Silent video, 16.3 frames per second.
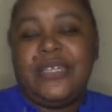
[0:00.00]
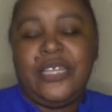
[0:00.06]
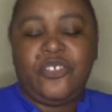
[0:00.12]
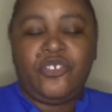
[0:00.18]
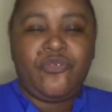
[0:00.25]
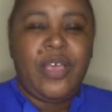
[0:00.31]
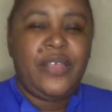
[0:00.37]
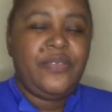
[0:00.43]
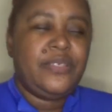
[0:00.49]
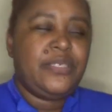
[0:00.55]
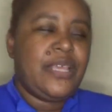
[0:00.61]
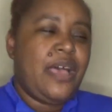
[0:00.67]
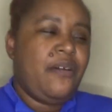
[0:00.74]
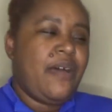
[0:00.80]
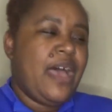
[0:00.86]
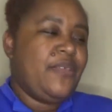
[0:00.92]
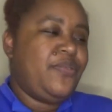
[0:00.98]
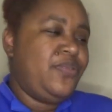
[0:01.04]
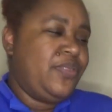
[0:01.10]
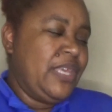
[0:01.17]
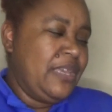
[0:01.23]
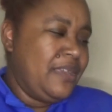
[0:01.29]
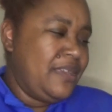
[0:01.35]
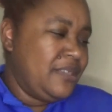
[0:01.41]
did try this out. I
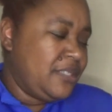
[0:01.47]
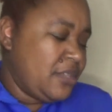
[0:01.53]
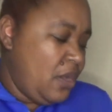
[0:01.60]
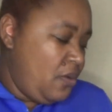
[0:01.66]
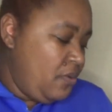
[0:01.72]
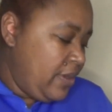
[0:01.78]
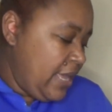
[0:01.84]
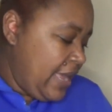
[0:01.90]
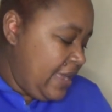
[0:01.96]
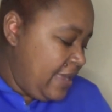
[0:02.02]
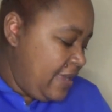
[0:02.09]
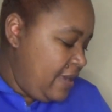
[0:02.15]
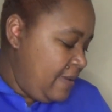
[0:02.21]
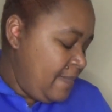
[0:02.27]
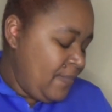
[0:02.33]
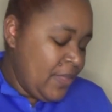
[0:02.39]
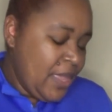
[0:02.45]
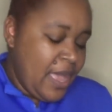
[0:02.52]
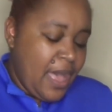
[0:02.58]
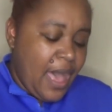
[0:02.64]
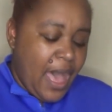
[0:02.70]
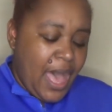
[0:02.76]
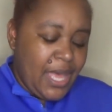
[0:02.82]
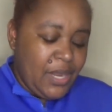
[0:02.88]
think it's okay.
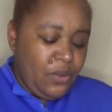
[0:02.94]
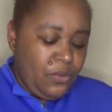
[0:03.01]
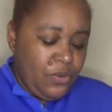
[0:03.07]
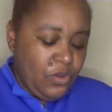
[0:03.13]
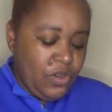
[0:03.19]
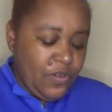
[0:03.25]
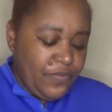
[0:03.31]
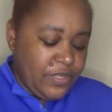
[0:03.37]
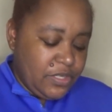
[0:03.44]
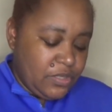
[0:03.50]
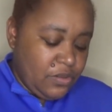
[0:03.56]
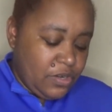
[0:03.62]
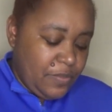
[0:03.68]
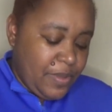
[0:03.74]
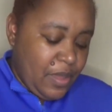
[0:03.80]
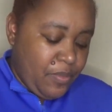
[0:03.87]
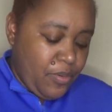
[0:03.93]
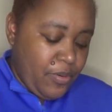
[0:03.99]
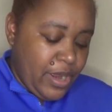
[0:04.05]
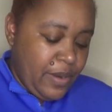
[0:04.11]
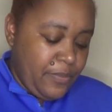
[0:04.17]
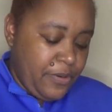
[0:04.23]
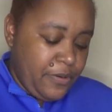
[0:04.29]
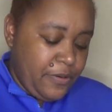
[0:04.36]
I don't know if this is going to be a
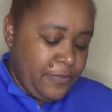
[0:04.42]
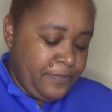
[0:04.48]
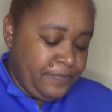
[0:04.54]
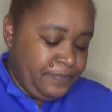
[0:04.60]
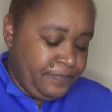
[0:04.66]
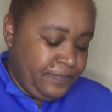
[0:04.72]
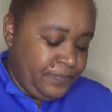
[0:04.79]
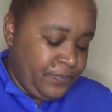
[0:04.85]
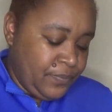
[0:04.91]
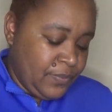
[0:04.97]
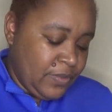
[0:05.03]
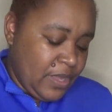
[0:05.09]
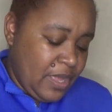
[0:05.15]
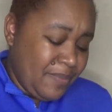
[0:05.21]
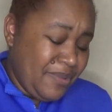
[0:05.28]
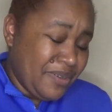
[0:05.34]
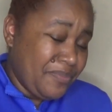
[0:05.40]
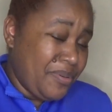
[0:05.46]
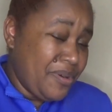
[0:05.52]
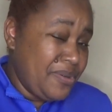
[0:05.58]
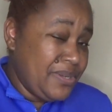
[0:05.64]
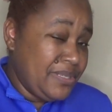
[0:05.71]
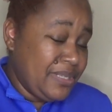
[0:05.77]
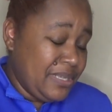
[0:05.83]
primer I'm going to
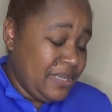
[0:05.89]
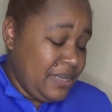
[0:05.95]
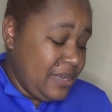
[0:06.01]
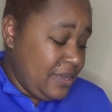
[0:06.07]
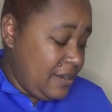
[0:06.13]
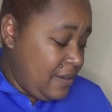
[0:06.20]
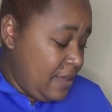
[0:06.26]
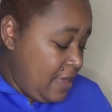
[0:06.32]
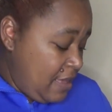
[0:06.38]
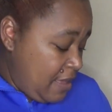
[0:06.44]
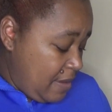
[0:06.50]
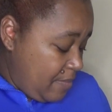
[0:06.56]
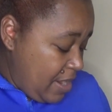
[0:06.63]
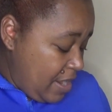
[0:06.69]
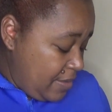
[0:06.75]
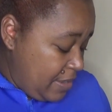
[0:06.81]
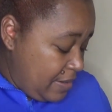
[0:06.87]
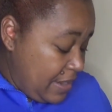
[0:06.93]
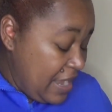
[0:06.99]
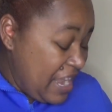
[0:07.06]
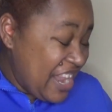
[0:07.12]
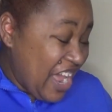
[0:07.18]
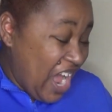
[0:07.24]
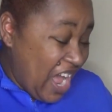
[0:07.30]
purchase again. Probably
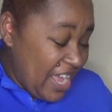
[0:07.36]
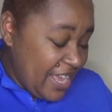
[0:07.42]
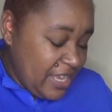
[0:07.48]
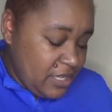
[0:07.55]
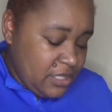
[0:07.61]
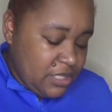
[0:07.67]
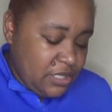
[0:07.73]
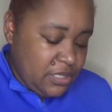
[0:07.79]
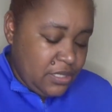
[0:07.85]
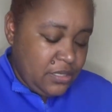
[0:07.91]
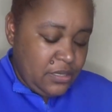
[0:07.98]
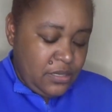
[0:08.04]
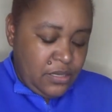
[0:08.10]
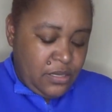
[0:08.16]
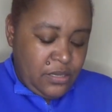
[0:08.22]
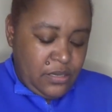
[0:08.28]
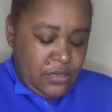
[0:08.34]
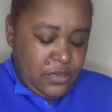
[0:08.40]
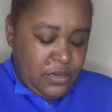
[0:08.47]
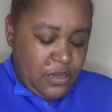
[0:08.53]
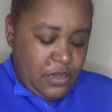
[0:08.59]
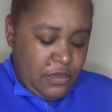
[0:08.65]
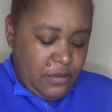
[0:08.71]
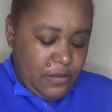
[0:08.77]
not.
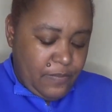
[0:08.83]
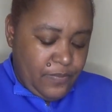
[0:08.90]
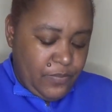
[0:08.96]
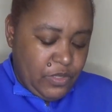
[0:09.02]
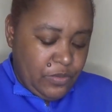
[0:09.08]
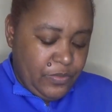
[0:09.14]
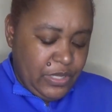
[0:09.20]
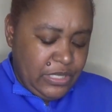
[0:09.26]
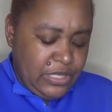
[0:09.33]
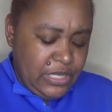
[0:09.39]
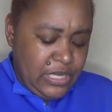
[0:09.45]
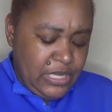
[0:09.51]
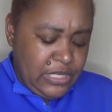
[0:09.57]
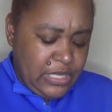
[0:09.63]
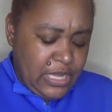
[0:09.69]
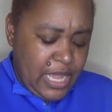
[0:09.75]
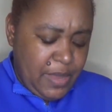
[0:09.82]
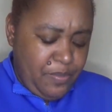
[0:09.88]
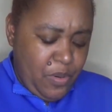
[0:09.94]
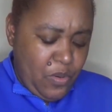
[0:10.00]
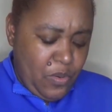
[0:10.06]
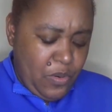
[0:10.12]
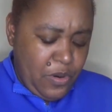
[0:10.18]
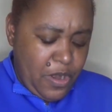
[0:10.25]
Um, so this is a
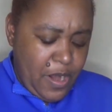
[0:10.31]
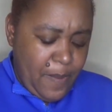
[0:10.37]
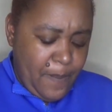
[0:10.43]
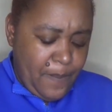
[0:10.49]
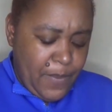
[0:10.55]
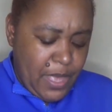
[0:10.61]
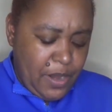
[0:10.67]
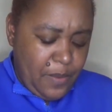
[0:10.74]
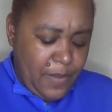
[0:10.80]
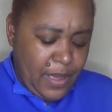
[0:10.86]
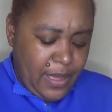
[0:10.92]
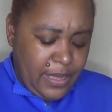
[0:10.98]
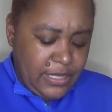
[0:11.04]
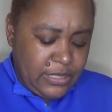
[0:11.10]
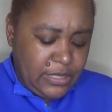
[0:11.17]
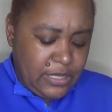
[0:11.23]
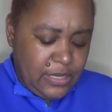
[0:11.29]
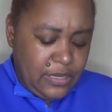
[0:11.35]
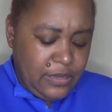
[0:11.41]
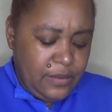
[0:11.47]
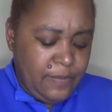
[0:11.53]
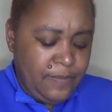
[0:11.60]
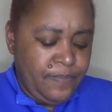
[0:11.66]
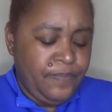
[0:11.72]
pore
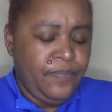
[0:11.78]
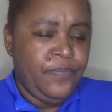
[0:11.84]
minimizing